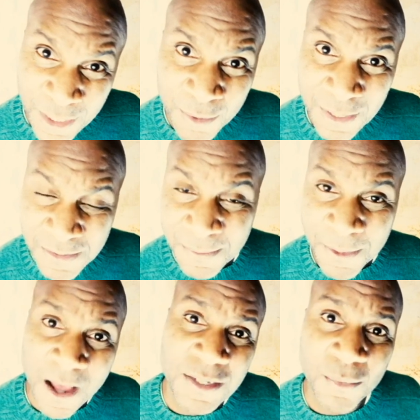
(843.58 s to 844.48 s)
know, give some
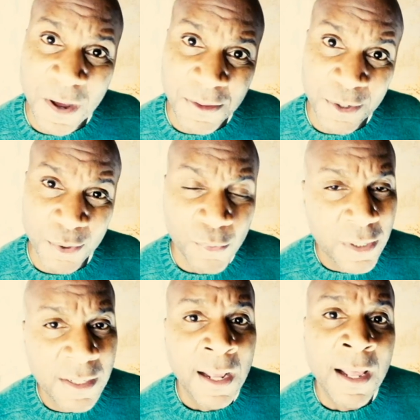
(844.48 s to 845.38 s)
thought to whether you
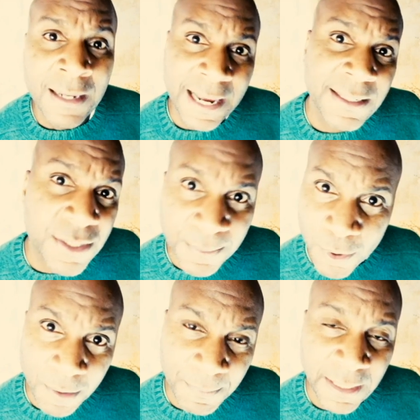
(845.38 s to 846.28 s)
would like to
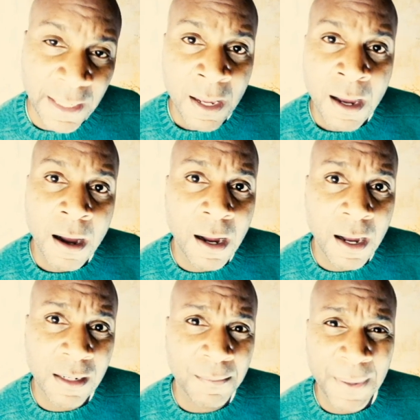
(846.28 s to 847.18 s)
support me
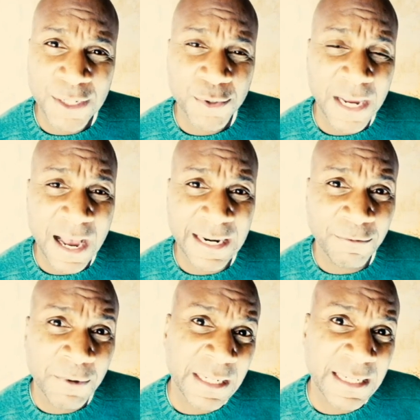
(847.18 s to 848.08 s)
on Patreon. It
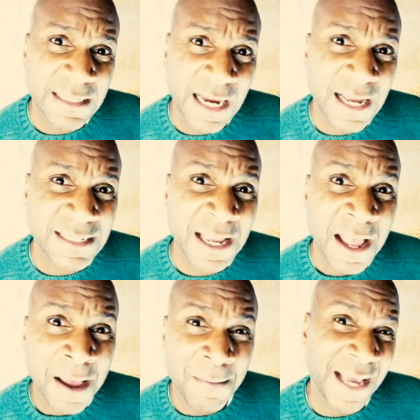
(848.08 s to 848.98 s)
really does
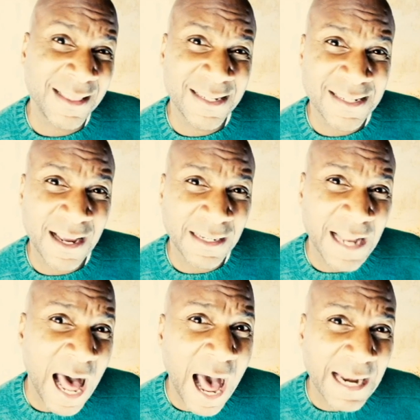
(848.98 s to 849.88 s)
make this a
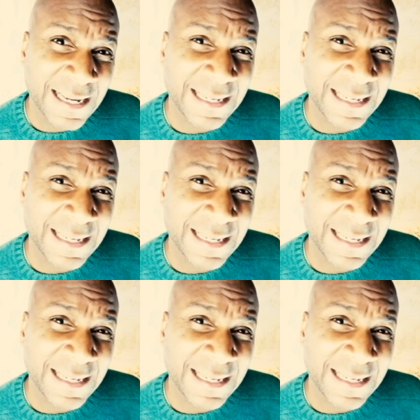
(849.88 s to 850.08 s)
lot